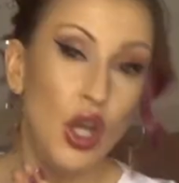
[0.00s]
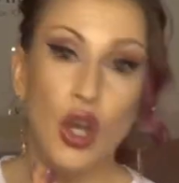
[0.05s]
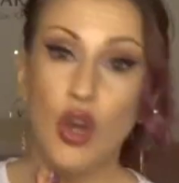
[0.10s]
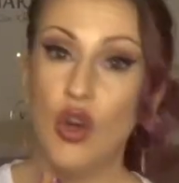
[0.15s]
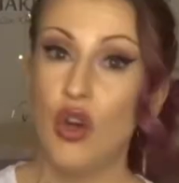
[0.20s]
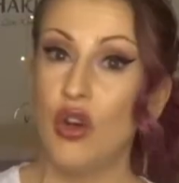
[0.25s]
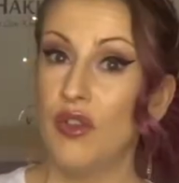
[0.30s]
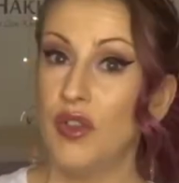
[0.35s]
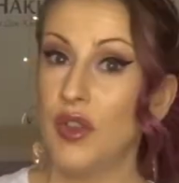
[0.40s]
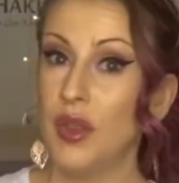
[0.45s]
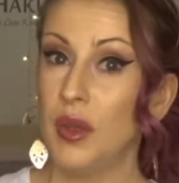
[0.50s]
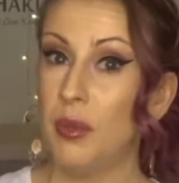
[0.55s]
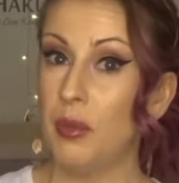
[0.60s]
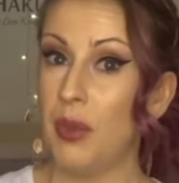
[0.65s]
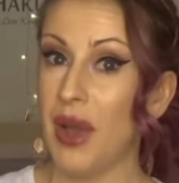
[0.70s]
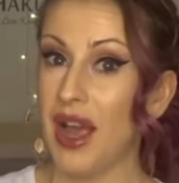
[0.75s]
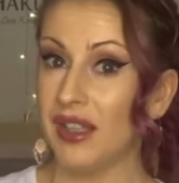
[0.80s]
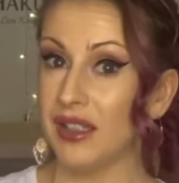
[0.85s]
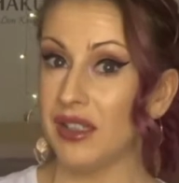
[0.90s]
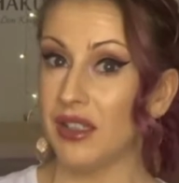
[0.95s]
over the
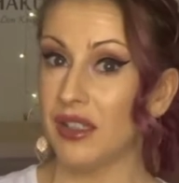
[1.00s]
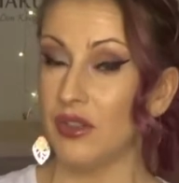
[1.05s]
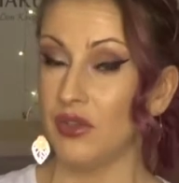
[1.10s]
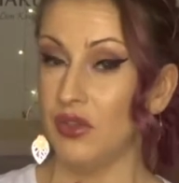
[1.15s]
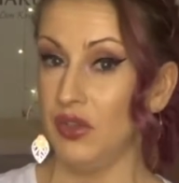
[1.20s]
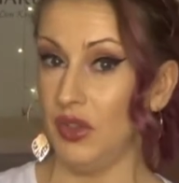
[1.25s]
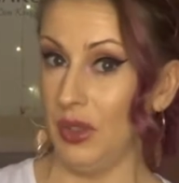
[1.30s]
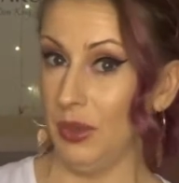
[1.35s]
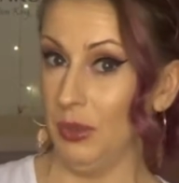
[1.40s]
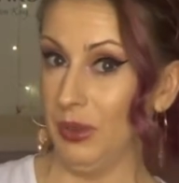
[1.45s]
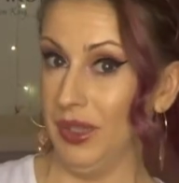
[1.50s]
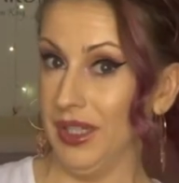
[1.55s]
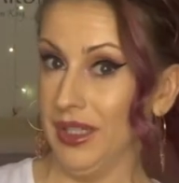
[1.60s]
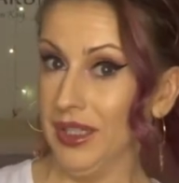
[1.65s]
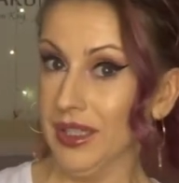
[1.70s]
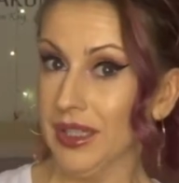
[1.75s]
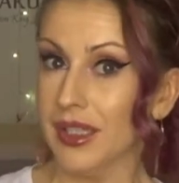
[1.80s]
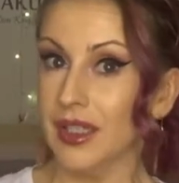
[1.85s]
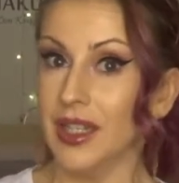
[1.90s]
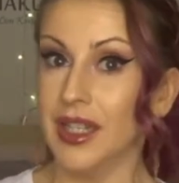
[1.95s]
past few
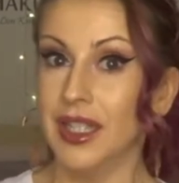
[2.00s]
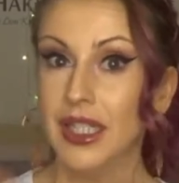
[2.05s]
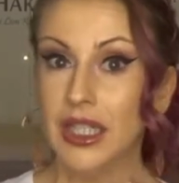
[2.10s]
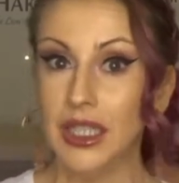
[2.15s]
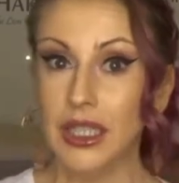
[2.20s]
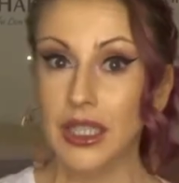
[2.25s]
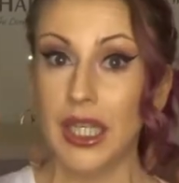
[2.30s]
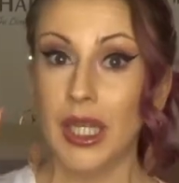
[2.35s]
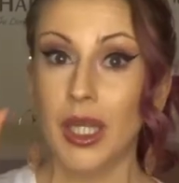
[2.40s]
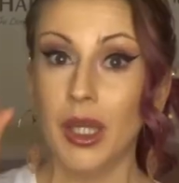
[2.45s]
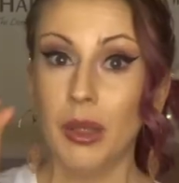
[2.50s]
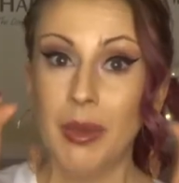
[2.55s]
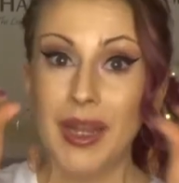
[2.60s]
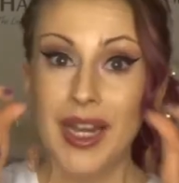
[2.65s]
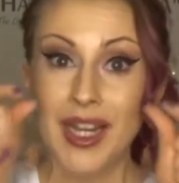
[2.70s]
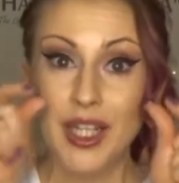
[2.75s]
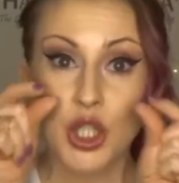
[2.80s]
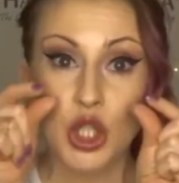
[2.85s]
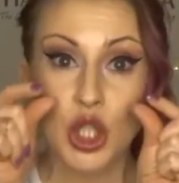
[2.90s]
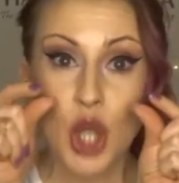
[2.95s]
weeks a little
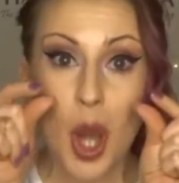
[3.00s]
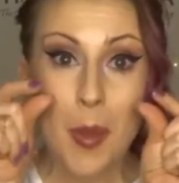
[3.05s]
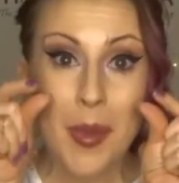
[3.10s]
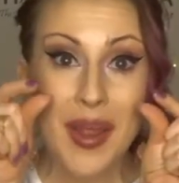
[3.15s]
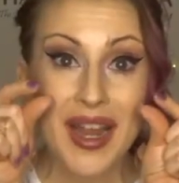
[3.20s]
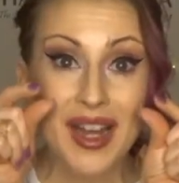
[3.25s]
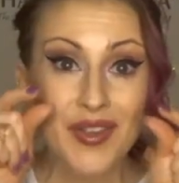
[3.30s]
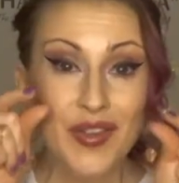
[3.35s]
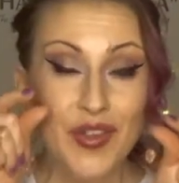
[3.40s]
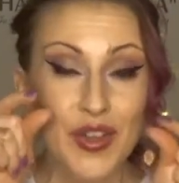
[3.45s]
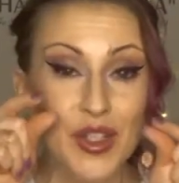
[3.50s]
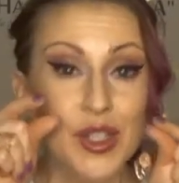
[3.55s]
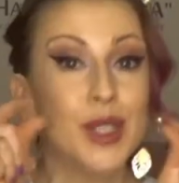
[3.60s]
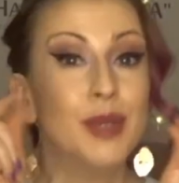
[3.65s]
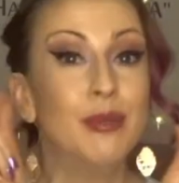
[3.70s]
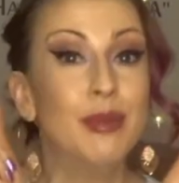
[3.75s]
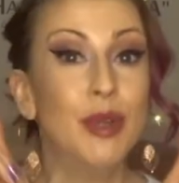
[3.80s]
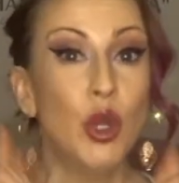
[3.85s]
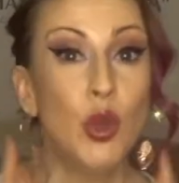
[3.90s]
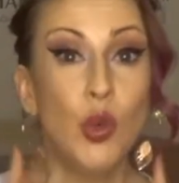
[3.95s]
bit of shopping for
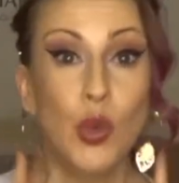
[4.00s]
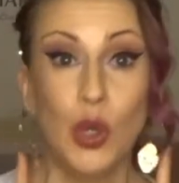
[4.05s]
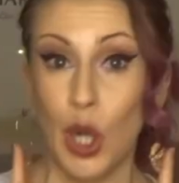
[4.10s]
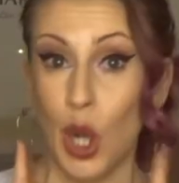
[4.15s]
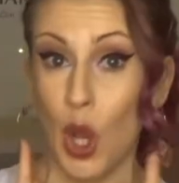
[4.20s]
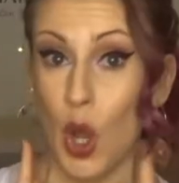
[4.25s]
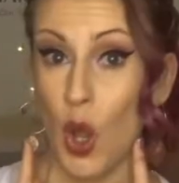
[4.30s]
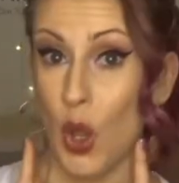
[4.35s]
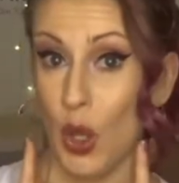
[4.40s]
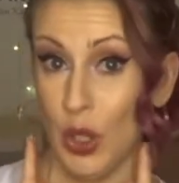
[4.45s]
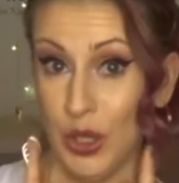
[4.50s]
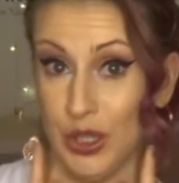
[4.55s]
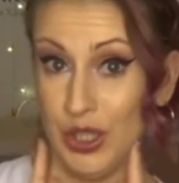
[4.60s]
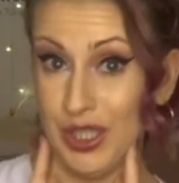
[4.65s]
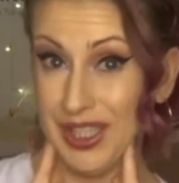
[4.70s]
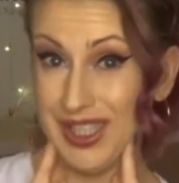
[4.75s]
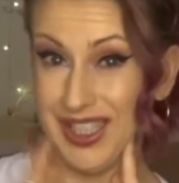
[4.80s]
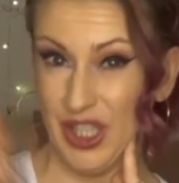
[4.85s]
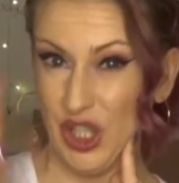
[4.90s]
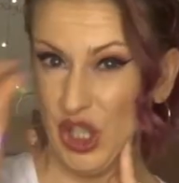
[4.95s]
some new
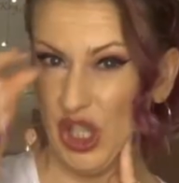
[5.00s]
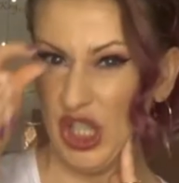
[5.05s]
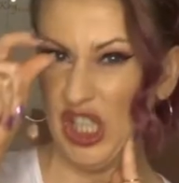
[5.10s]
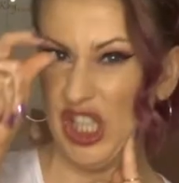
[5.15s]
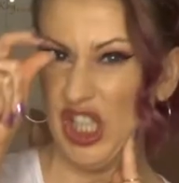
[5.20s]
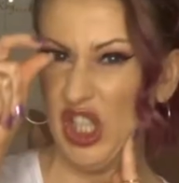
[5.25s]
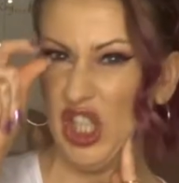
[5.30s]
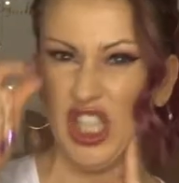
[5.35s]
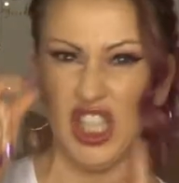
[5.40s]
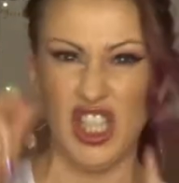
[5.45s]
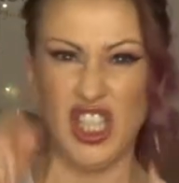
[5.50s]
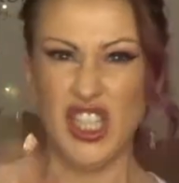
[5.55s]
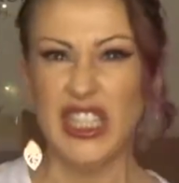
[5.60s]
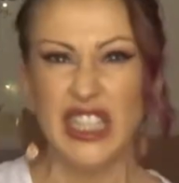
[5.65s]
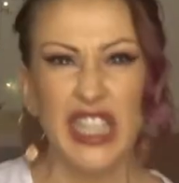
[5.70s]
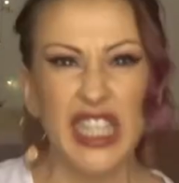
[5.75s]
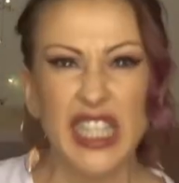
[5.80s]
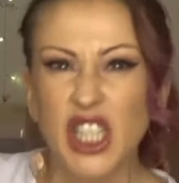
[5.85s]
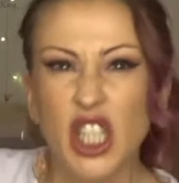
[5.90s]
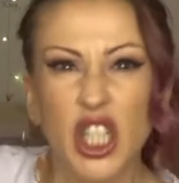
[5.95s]
clothes, just a
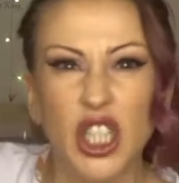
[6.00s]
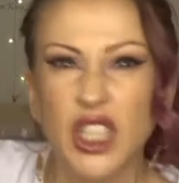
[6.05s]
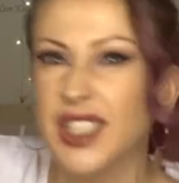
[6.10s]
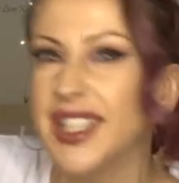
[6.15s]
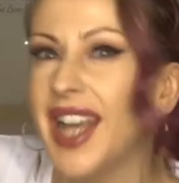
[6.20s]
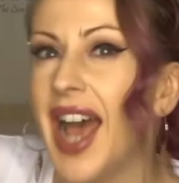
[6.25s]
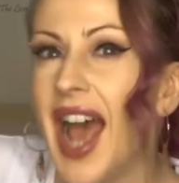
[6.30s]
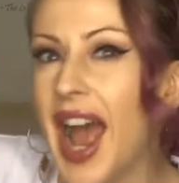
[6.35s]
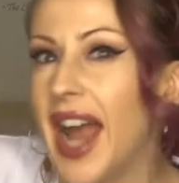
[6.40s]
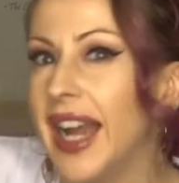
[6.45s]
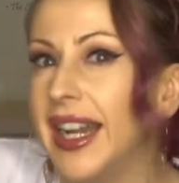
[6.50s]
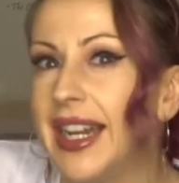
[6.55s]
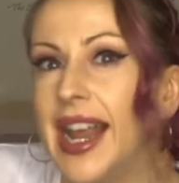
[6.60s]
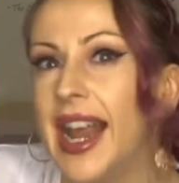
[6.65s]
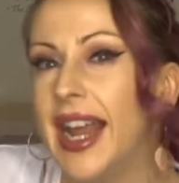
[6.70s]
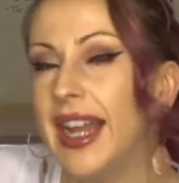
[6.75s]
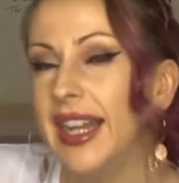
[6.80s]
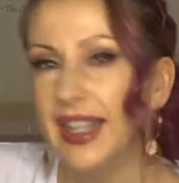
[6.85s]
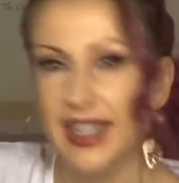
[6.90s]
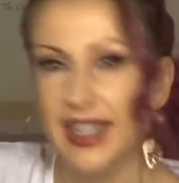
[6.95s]
little tiny